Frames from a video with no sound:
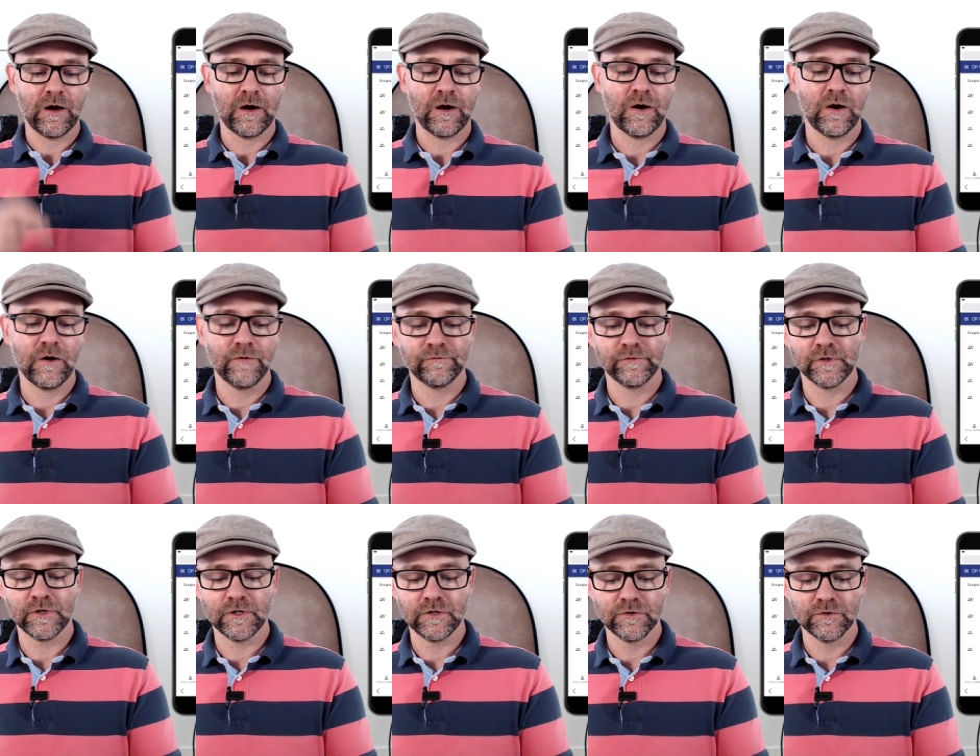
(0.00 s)

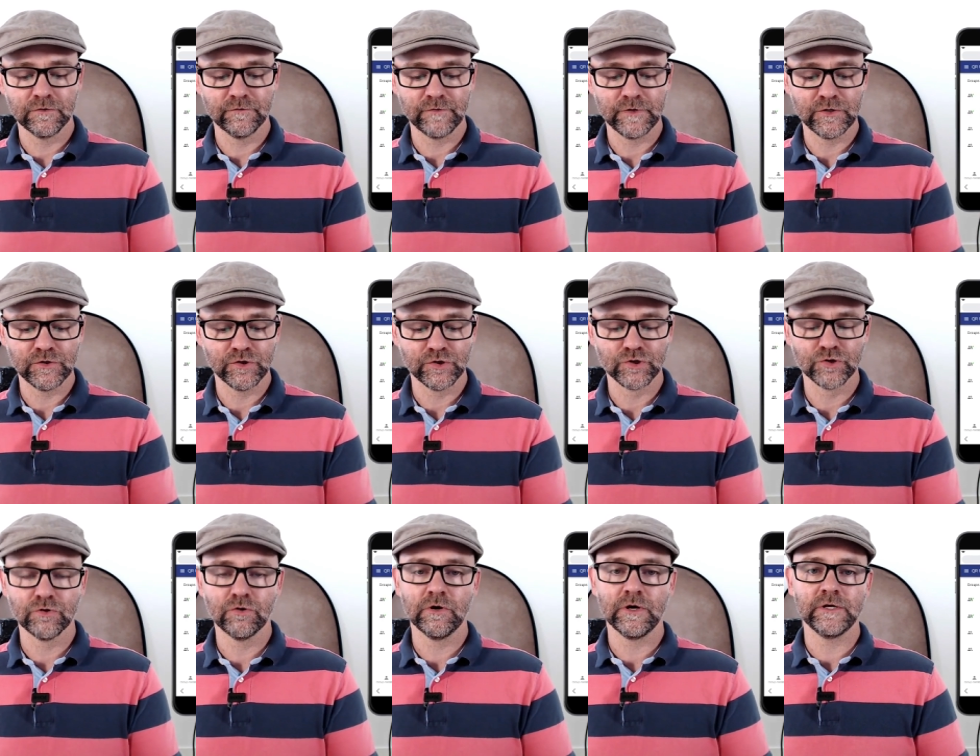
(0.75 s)
hopefully you've
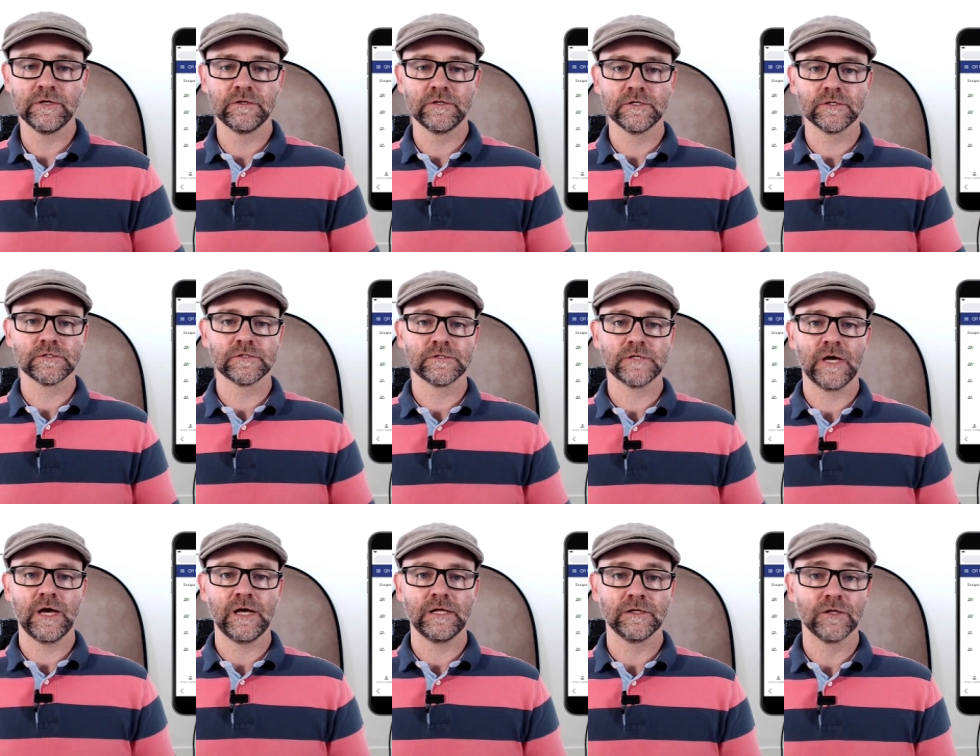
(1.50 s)
enjoyed this
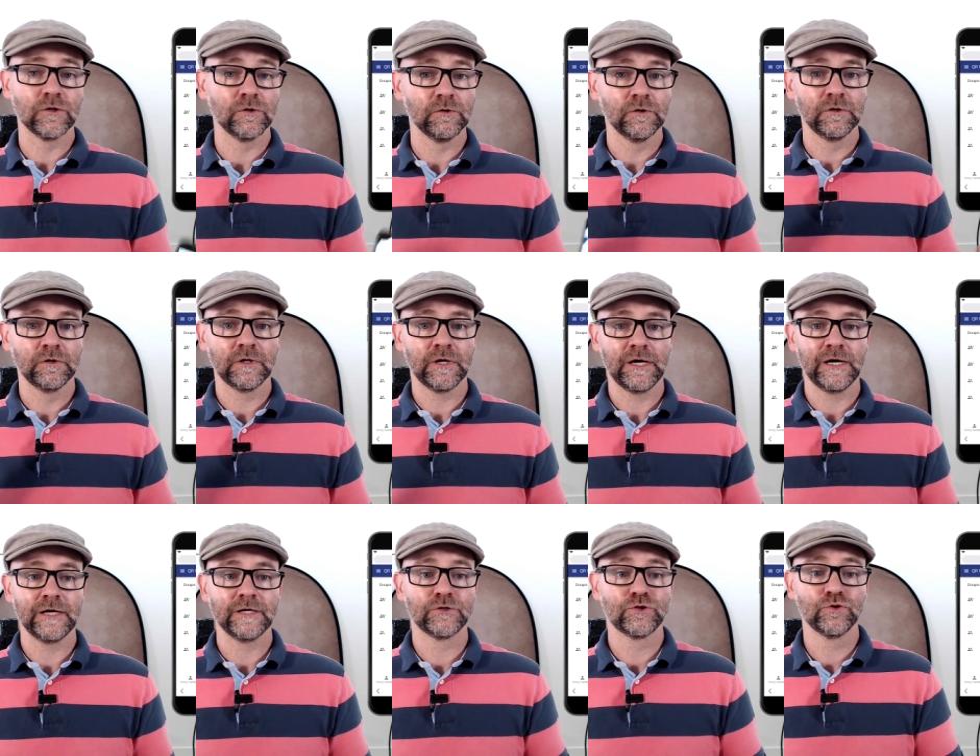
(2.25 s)
uh, little uh,
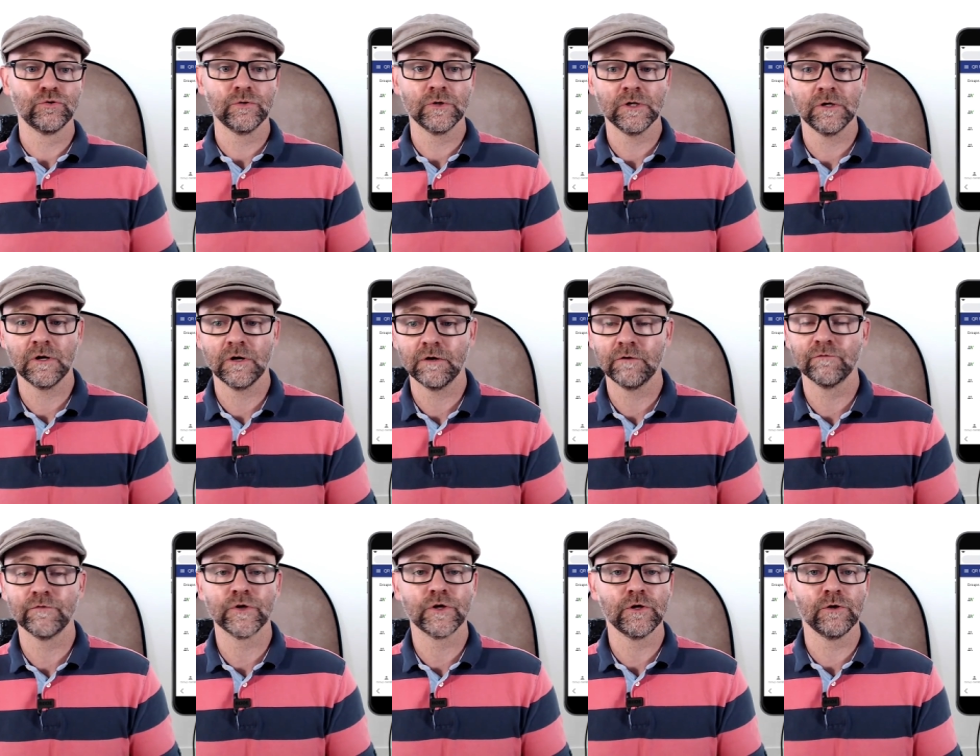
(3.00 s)
tour
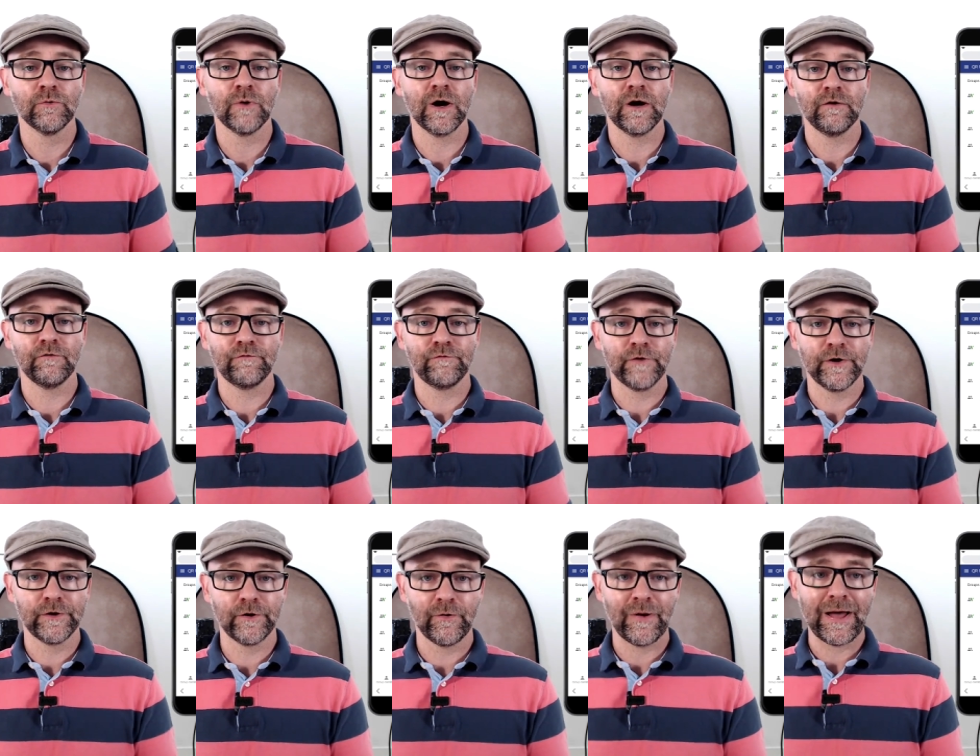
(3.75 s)
of the QR
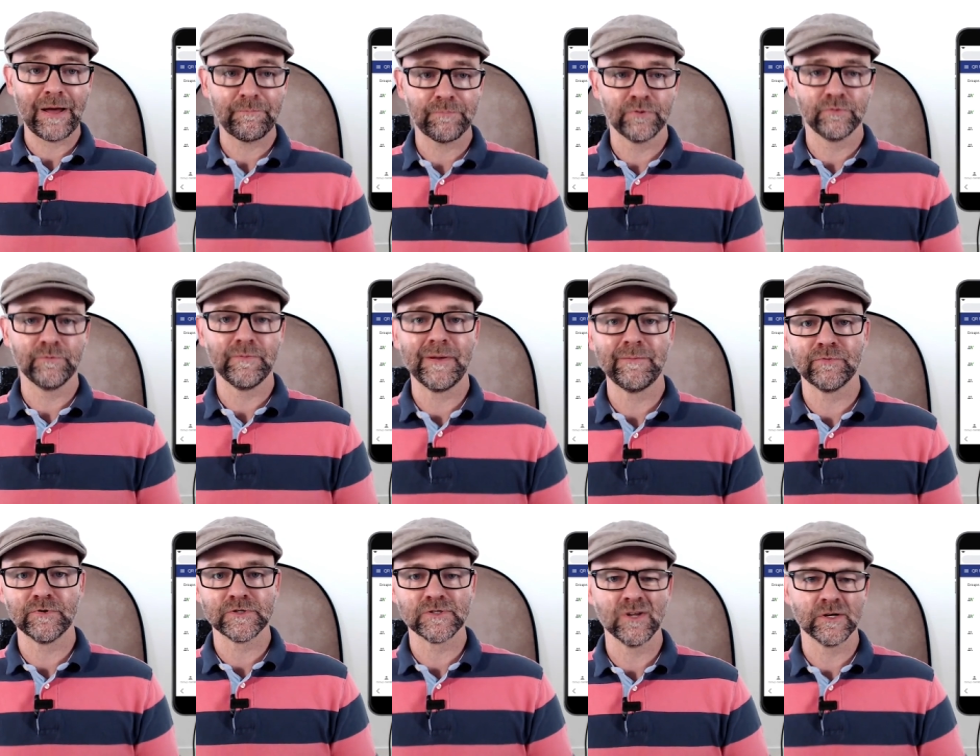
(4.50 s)
photo app.
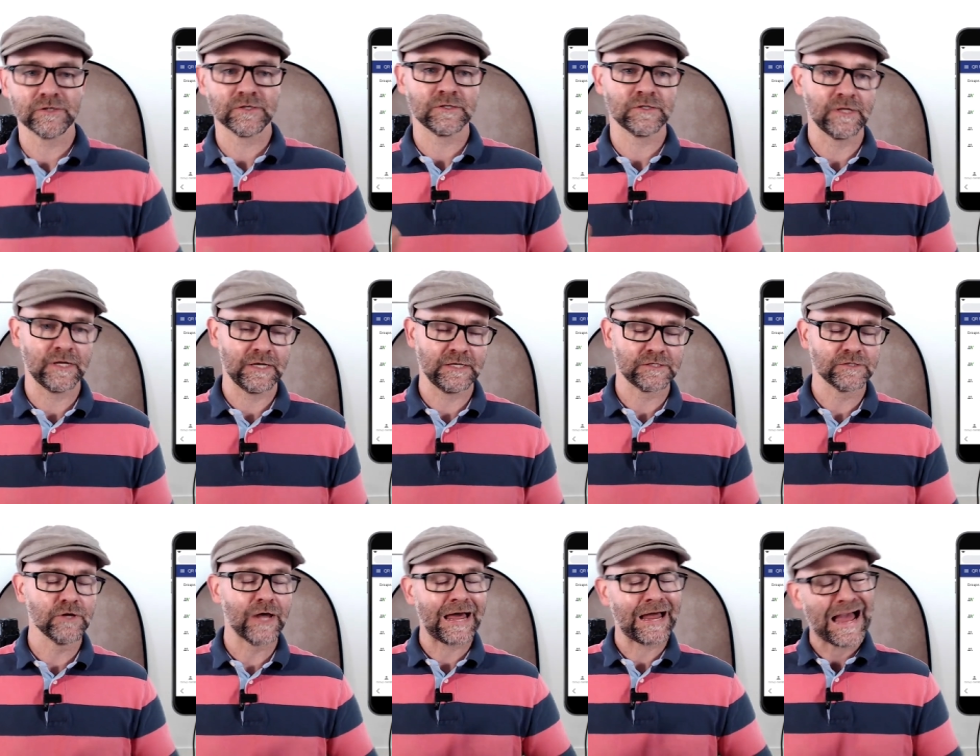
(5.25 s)
Remember, it's not just,
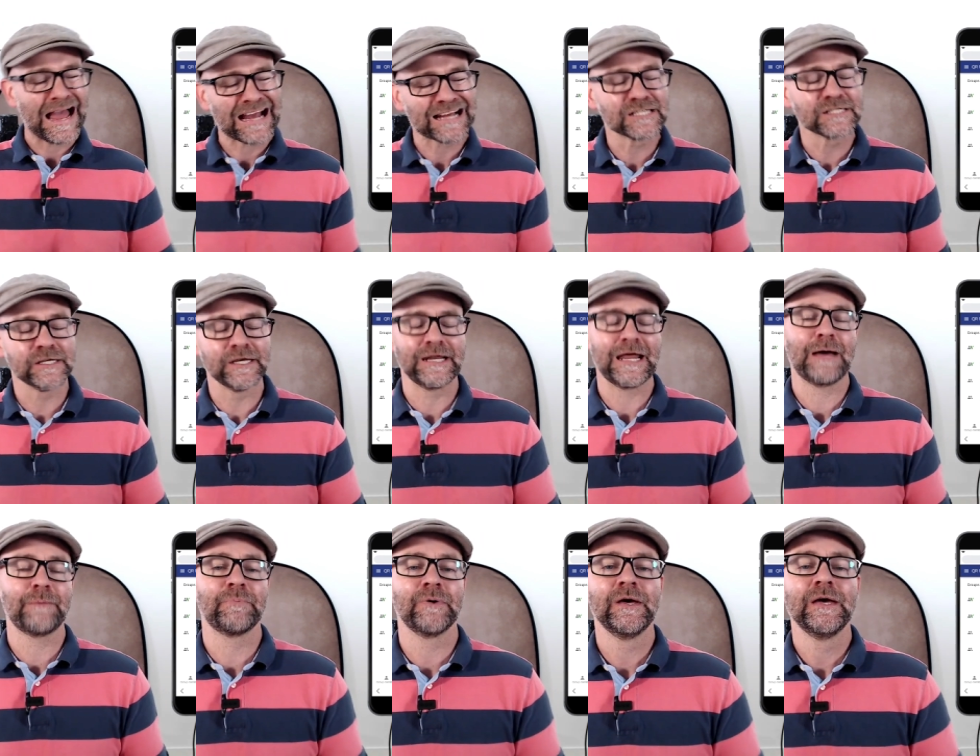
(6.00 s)
it's not actually an
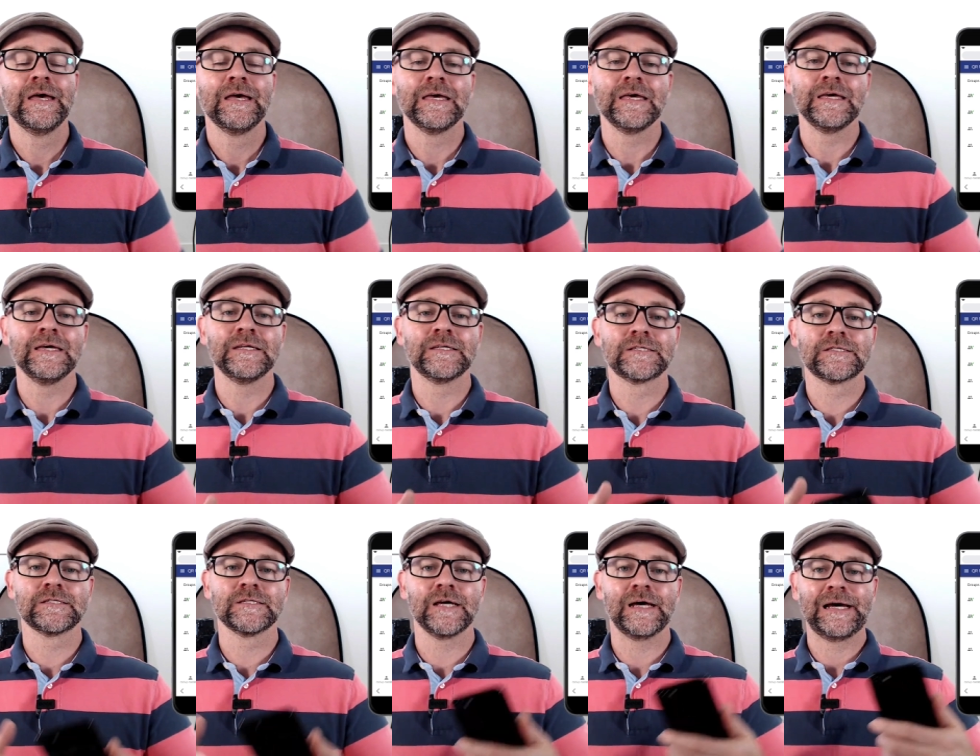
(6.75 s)
app,
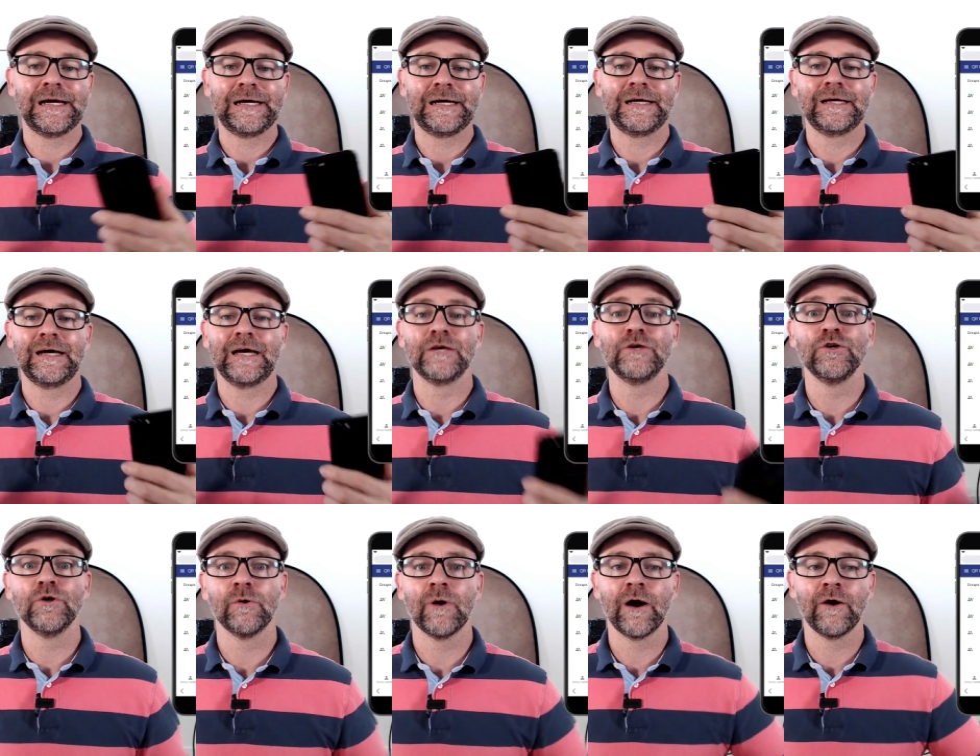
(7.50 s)
it's uh, a
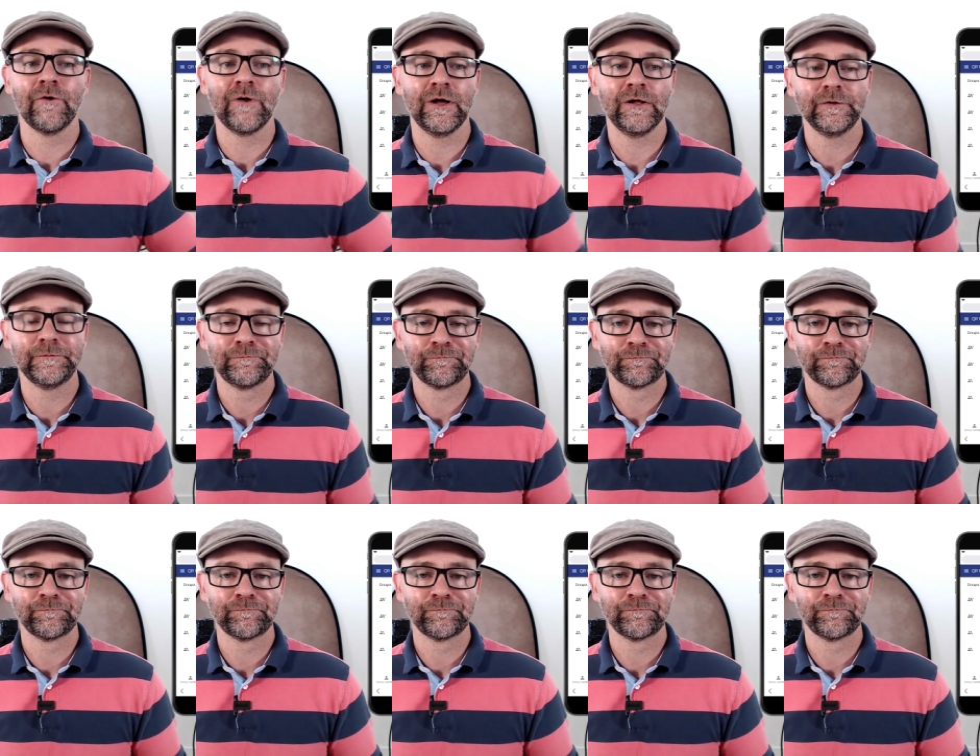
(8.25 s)
URL.